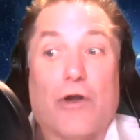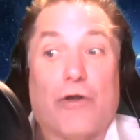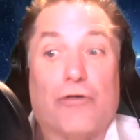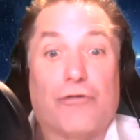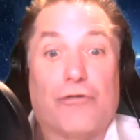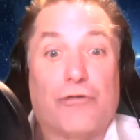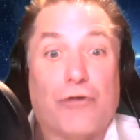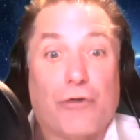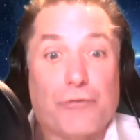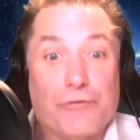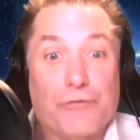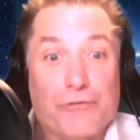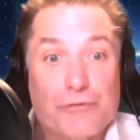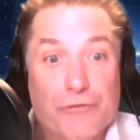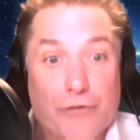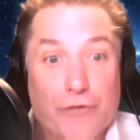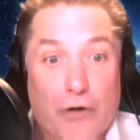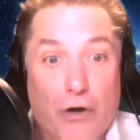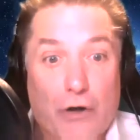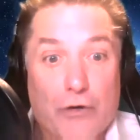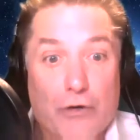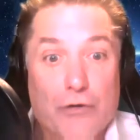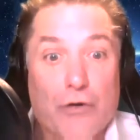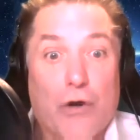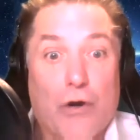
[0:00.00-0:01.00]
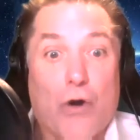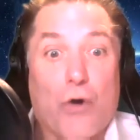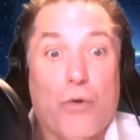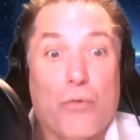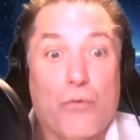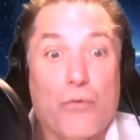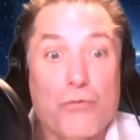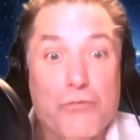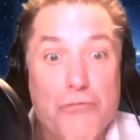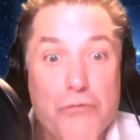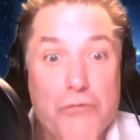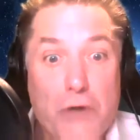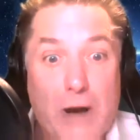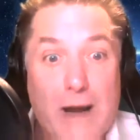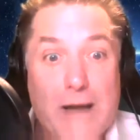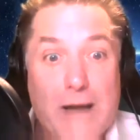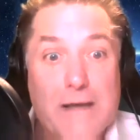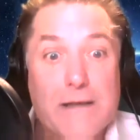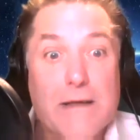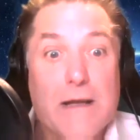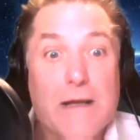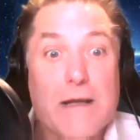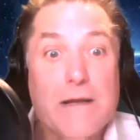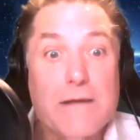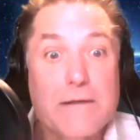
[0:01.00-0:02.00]
So start right
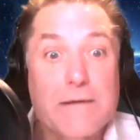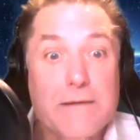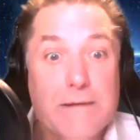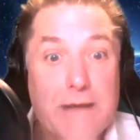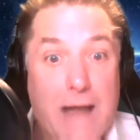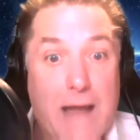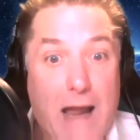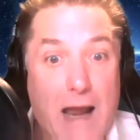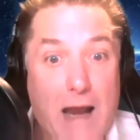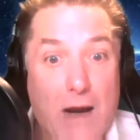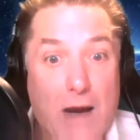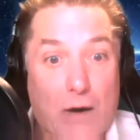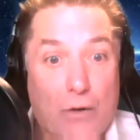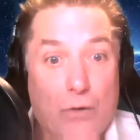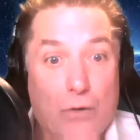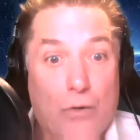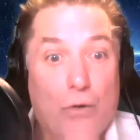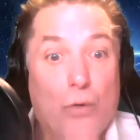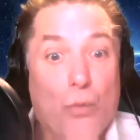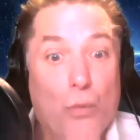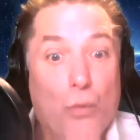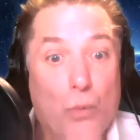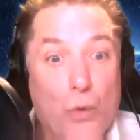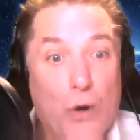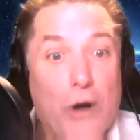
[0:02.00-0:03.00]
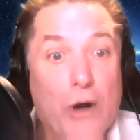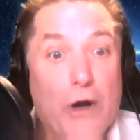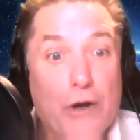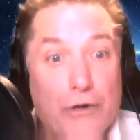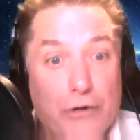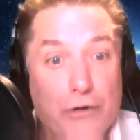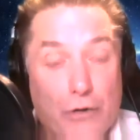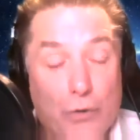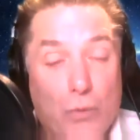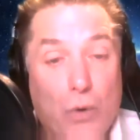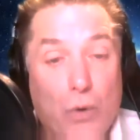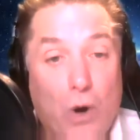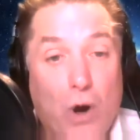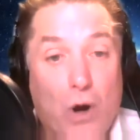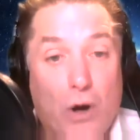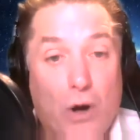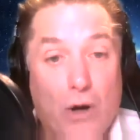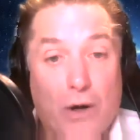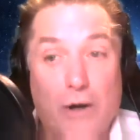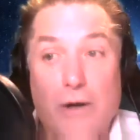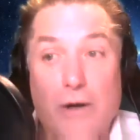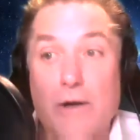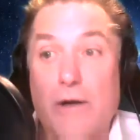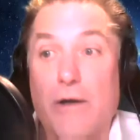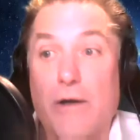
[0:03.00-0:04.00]
now where you
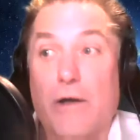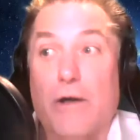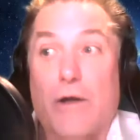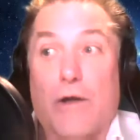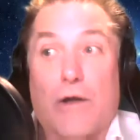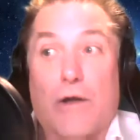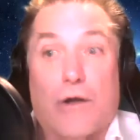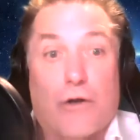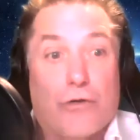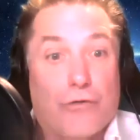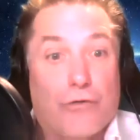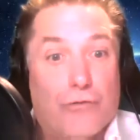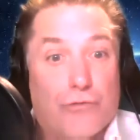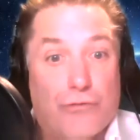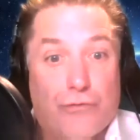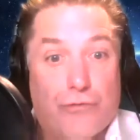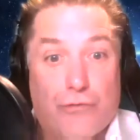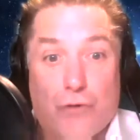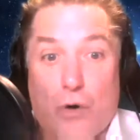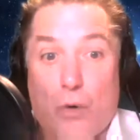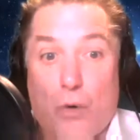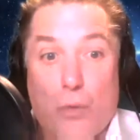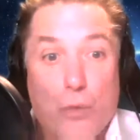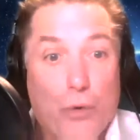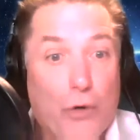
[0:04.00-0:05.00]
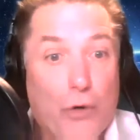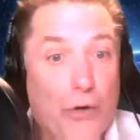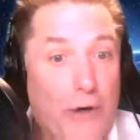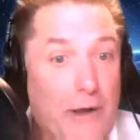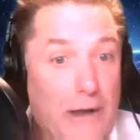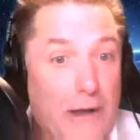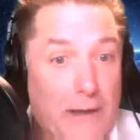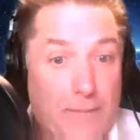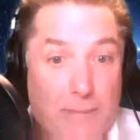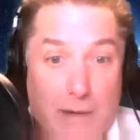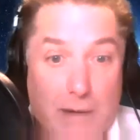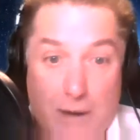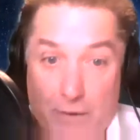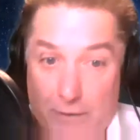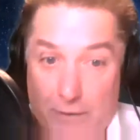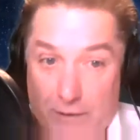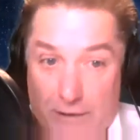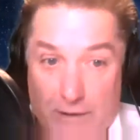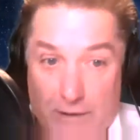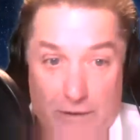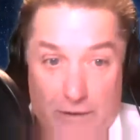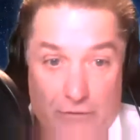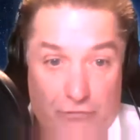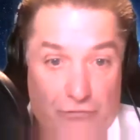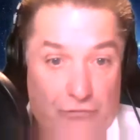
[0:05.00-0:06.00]
are. Don't worry about
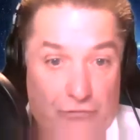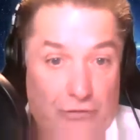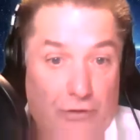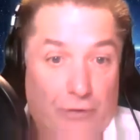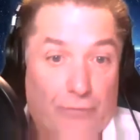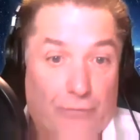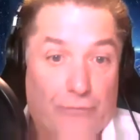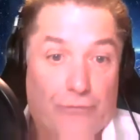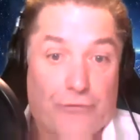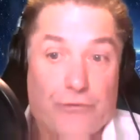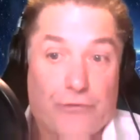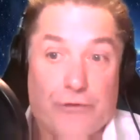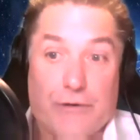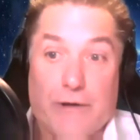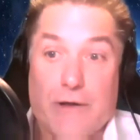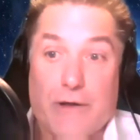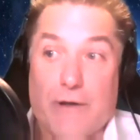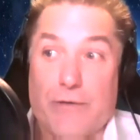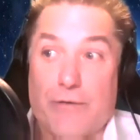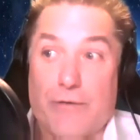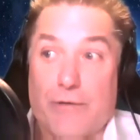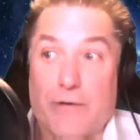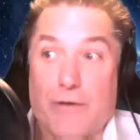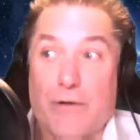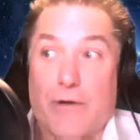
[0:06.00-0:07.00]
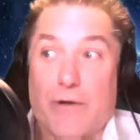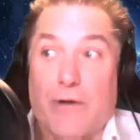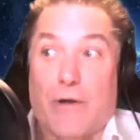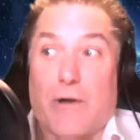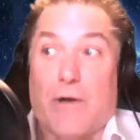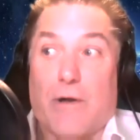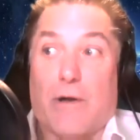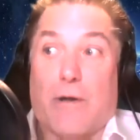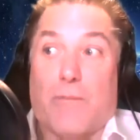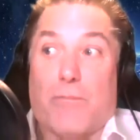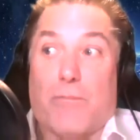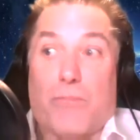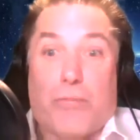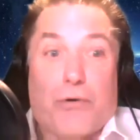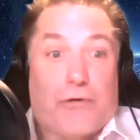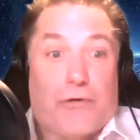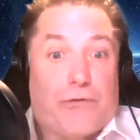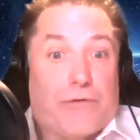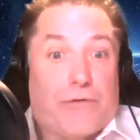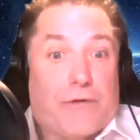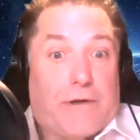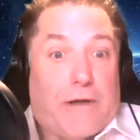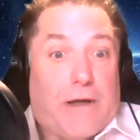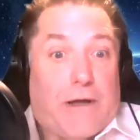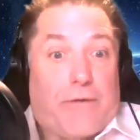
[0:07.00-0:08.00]
getting shelves together. Put
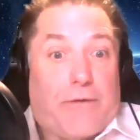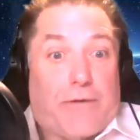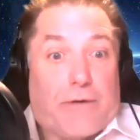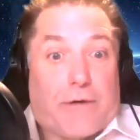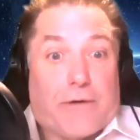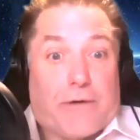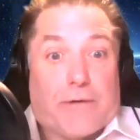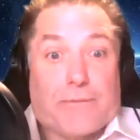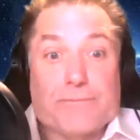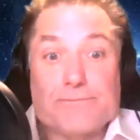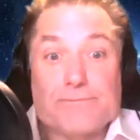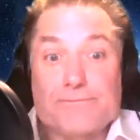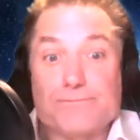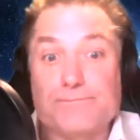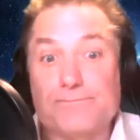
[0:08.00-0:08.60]
together